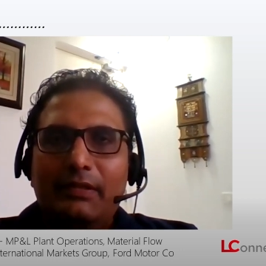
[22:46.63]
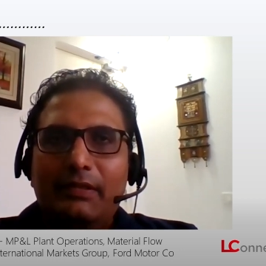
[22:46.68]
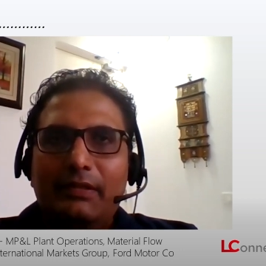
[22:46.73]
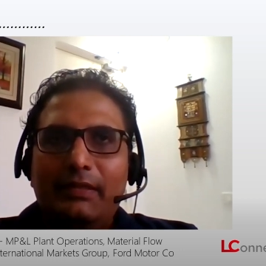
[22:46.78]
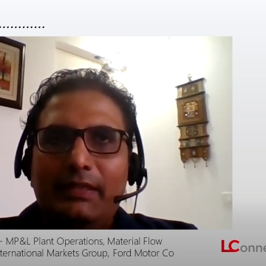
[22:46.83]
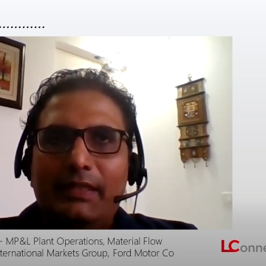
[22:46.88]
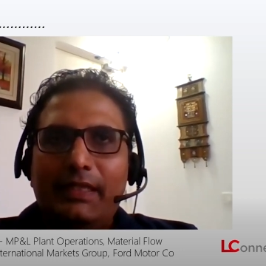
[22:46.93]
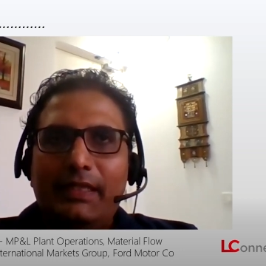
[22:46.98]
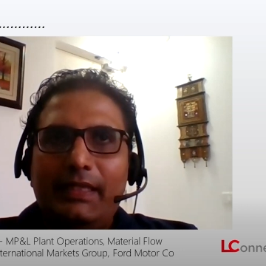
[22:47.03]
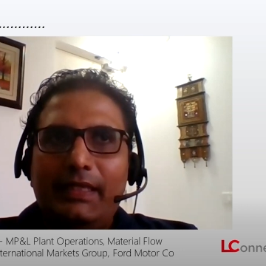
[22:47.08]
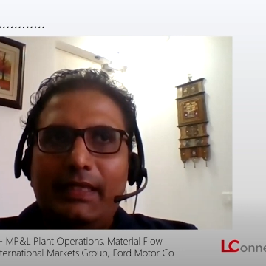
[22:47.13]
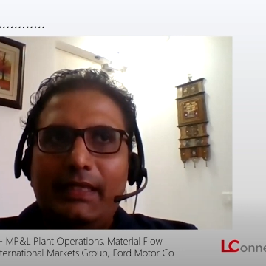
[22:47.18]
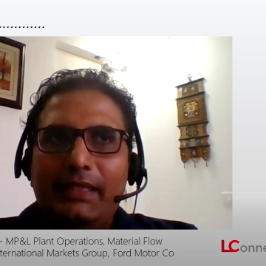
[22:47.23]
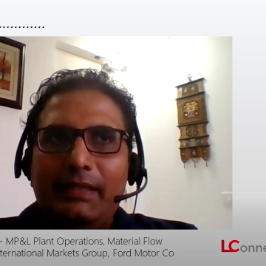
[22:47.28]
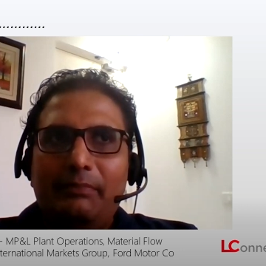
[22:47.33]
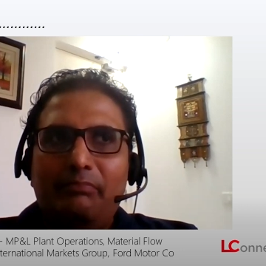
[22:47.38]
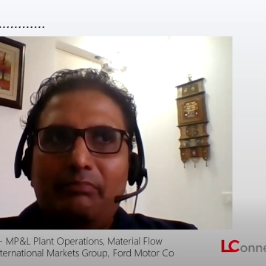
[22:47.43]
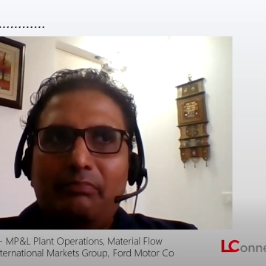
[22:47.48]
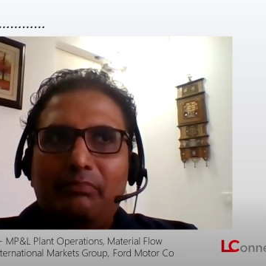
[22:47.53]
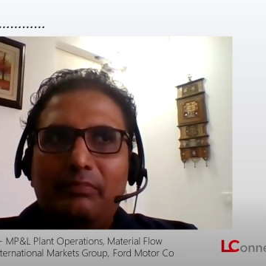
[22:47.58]

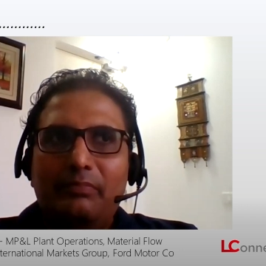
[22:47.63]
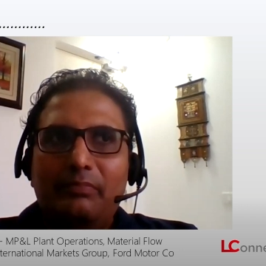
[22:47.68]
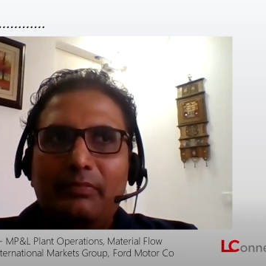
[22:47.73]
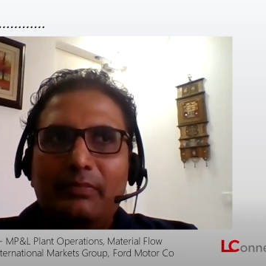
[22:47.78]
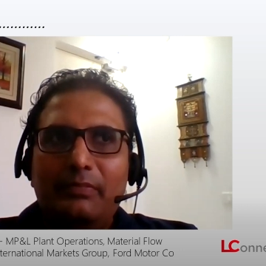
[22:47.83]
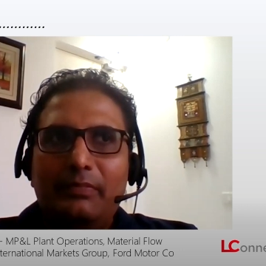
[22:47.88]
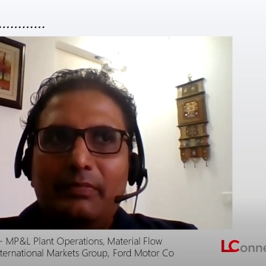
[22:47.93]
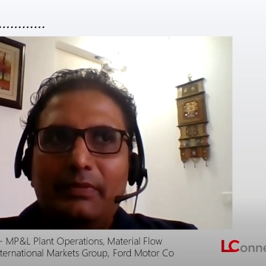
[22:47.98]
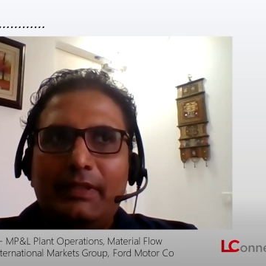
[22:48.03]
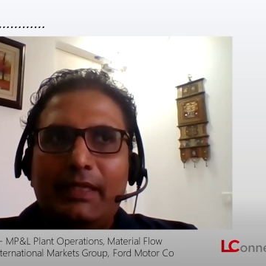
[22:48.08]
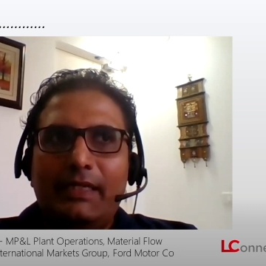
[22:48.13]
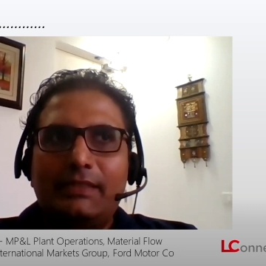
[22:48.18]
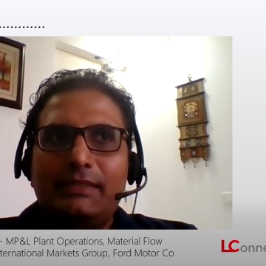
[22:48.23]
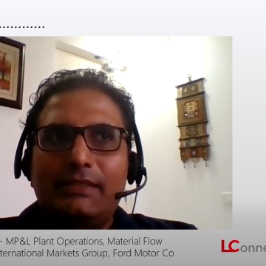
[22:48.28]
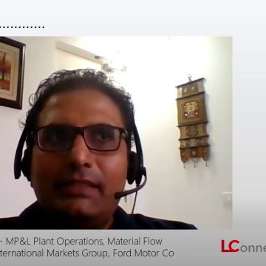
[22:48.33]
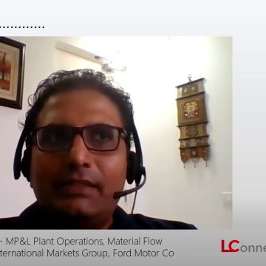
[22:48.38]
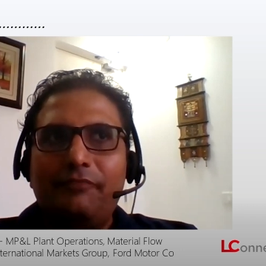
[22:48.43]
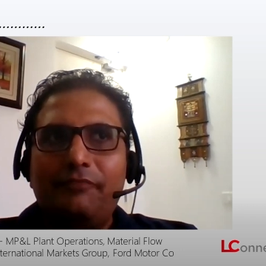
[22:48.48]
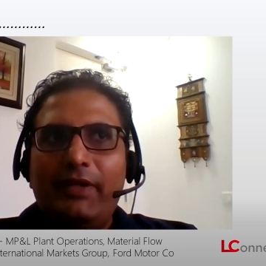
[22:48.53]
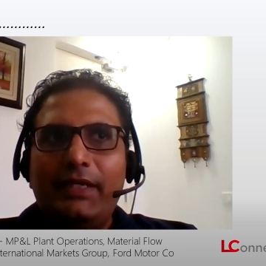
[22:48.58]
the there is
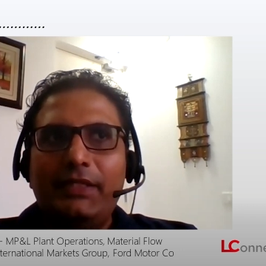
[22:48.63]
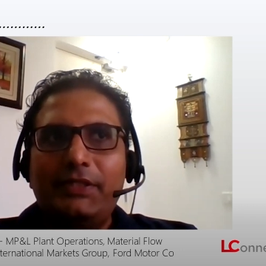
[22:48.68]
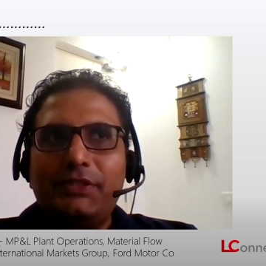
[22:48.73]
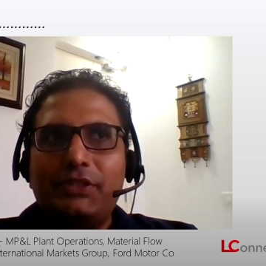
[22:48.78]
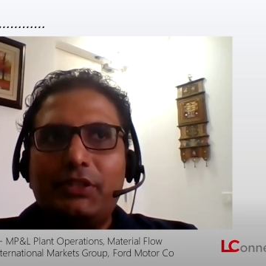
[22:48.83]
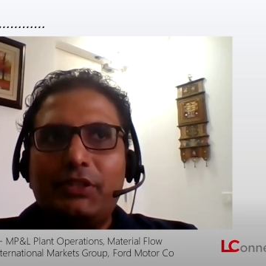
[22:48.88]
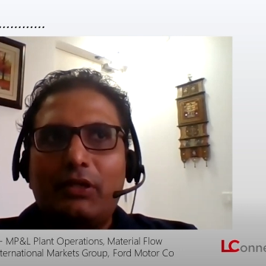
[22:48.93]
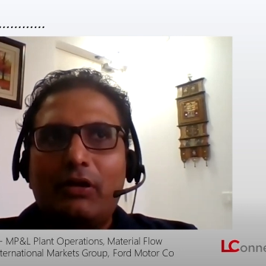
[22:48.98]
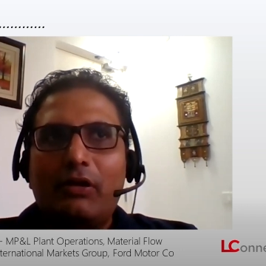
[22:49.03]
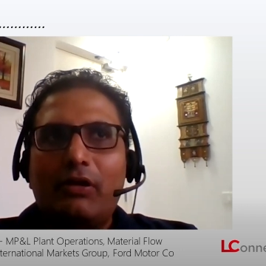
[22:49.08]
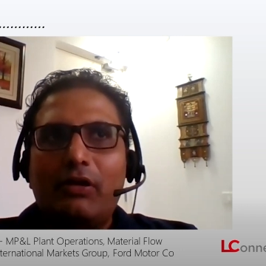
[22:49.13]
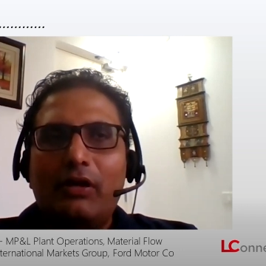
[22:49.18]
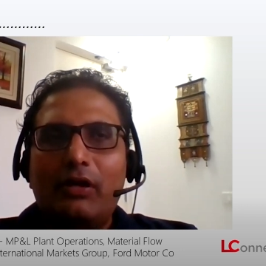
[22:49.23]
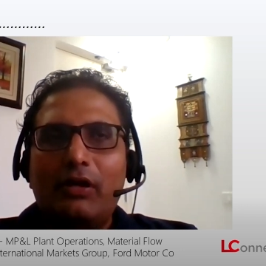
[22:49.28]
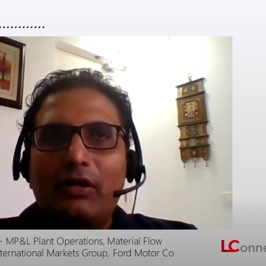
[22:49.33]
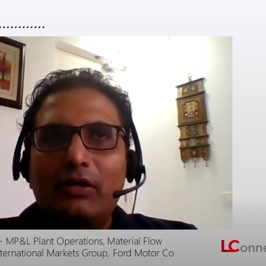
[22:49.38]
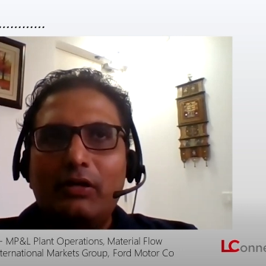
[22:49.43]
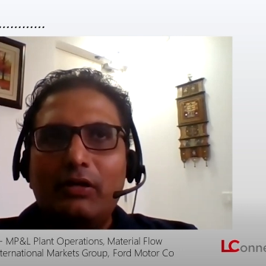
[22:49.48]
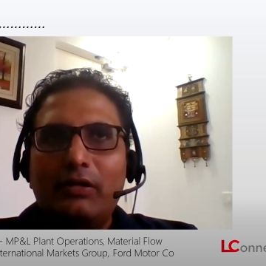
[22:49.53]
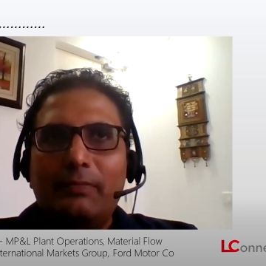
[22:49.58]
a very
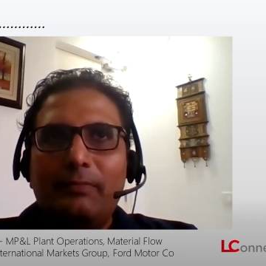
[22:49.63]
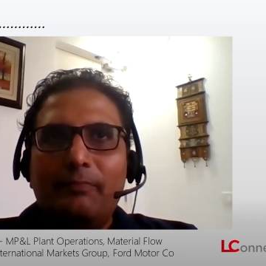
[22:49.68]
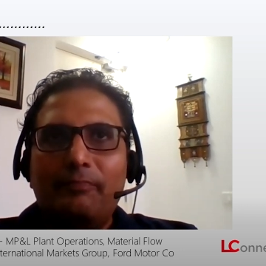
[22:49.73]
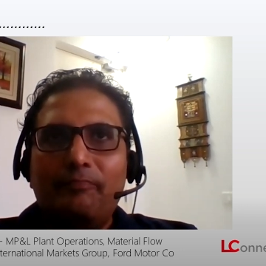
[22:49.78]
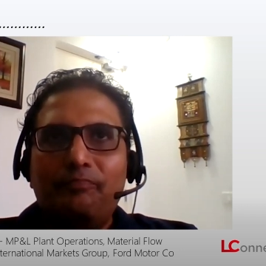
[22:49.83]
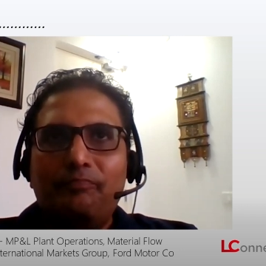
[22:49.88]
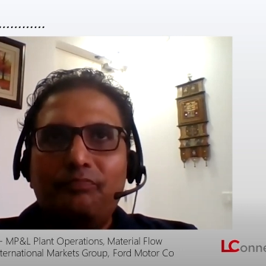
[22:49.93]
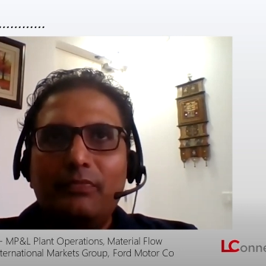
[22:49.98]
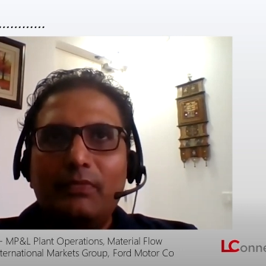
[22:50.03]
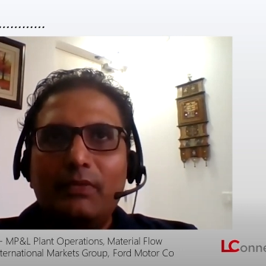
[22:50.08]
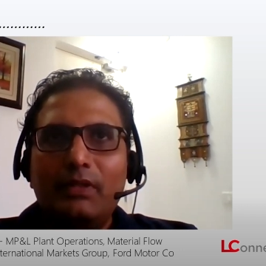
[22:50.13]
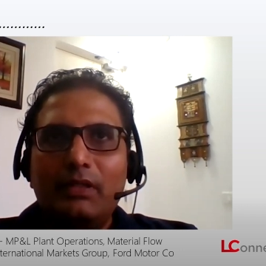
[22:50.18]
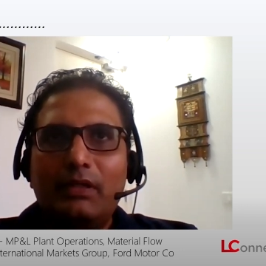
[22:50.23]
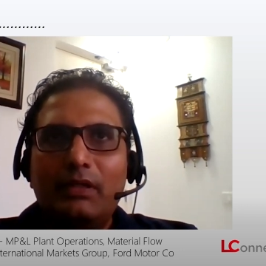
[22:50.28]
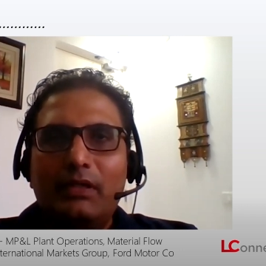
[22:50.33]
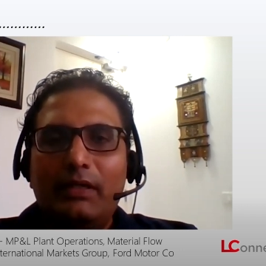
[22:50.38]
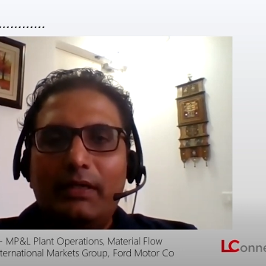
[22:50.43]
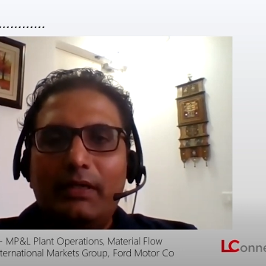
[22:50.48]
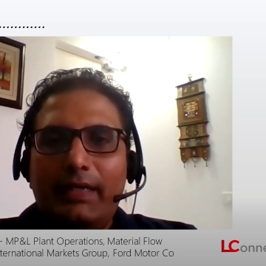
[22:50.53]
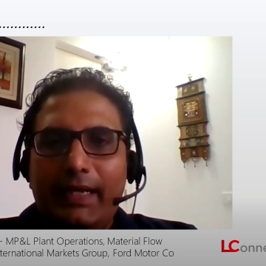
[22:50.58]
strong
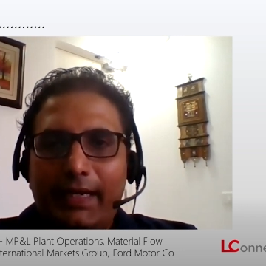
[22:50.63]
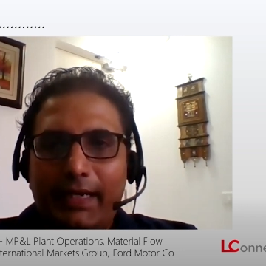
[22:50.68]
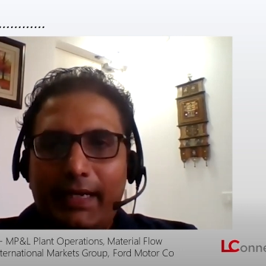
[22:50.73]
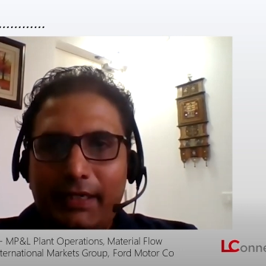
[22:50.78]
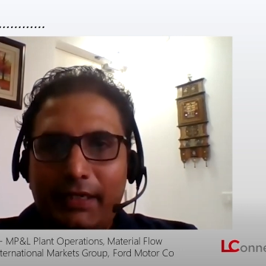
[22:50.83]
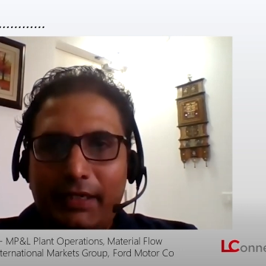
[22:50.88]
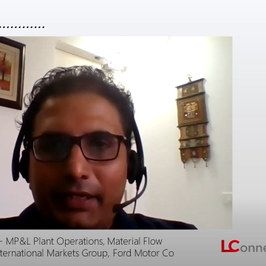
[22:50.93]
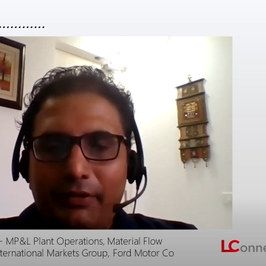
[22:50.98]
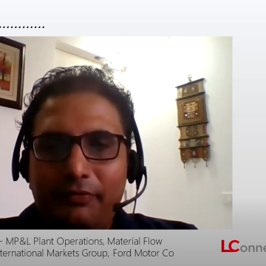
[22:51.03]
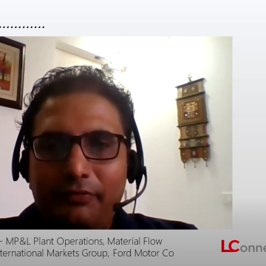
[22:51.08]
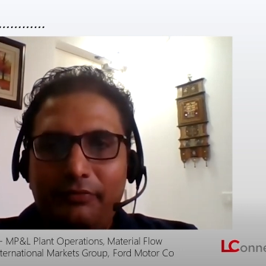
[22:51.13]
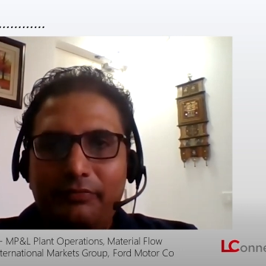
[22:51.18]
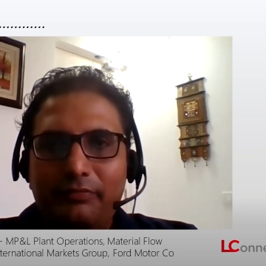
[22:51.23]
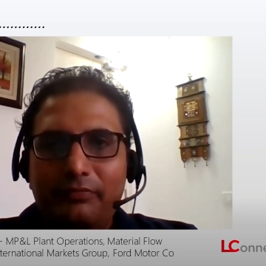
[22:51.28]
directive